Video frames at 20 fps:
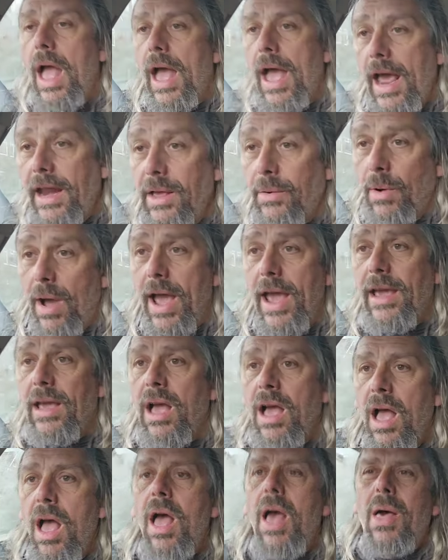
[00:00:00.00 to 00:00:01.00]
Anyway,
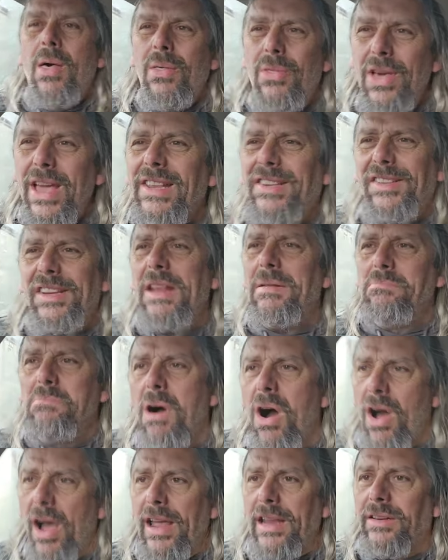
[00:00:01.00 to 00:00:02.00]
this in
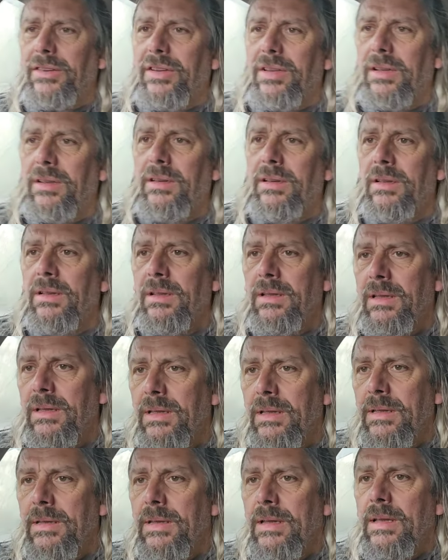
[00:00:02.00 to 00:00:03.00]
mind,
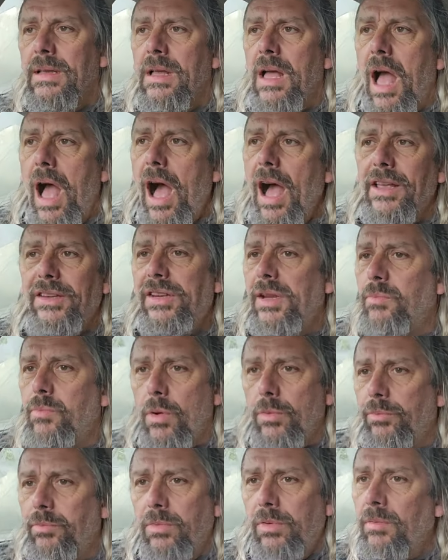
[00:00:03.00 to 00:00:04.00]
I said,
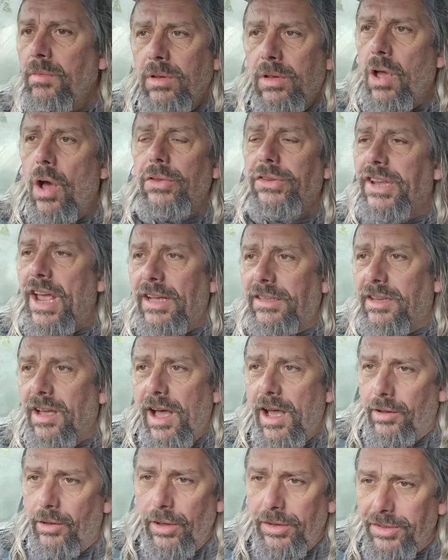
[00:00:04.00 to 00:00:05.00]
well, contact
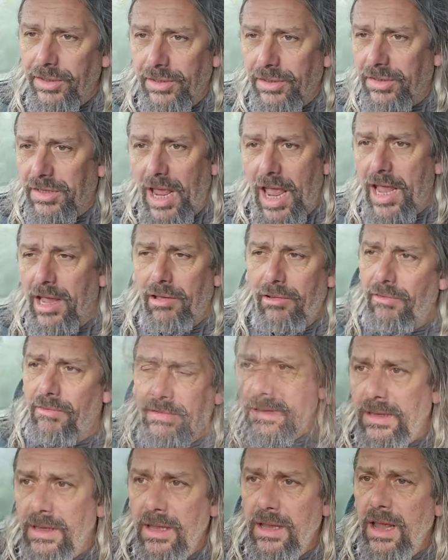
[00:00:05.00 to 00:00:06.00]
Argos and say,
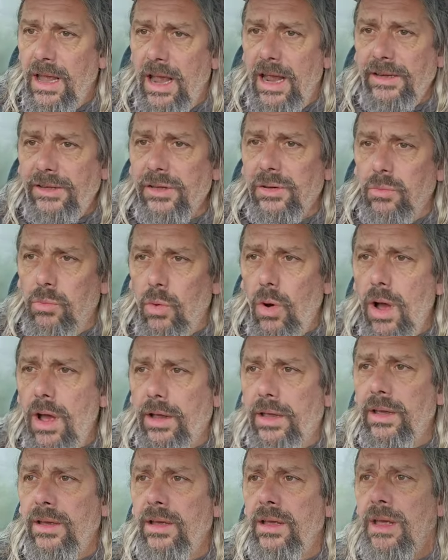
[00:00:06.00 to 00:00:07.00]
it doesn't
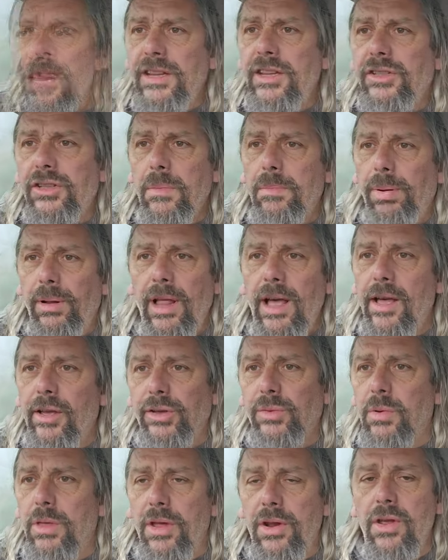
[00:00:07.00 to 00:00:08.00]
work, can you supply
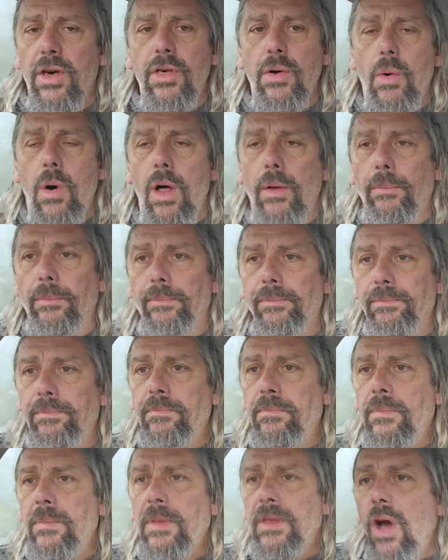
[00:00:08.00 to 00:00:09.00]
us with another one?
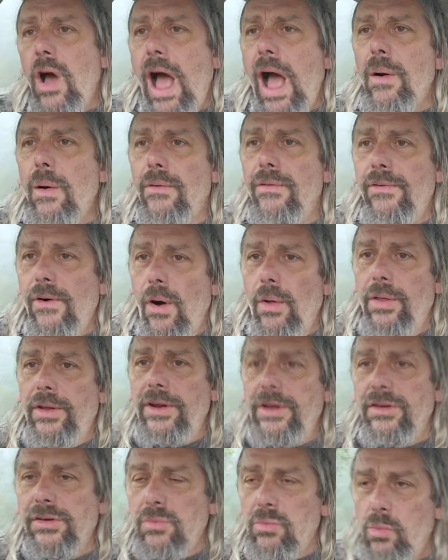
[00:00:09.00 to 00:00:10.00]
It's not our fault
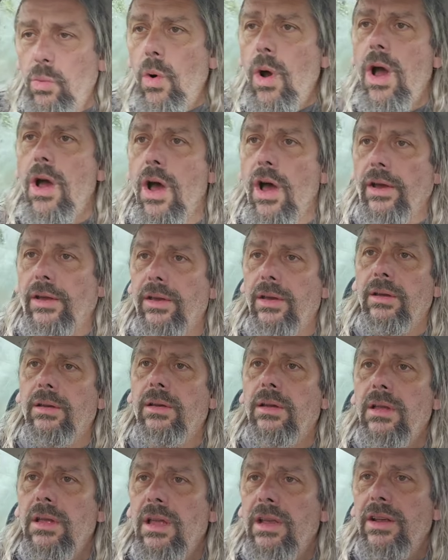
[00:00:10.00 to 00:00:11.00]
that it doesn't work.
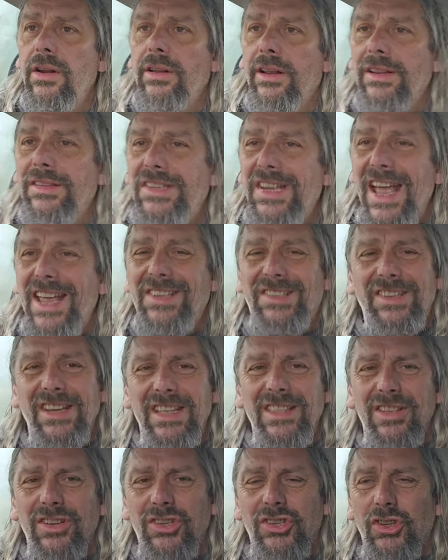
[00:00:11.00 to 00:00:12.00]
You don't have to test
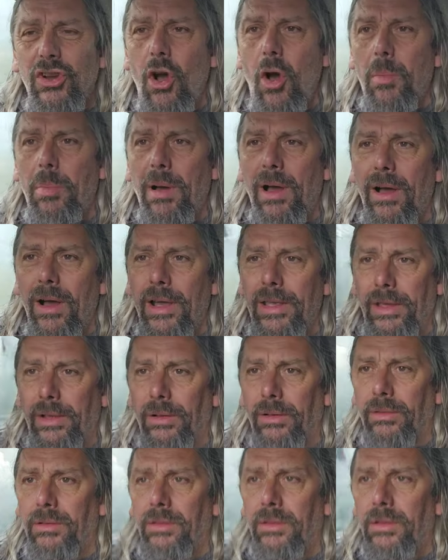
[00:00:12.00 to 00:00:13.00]
it in the shop, are you?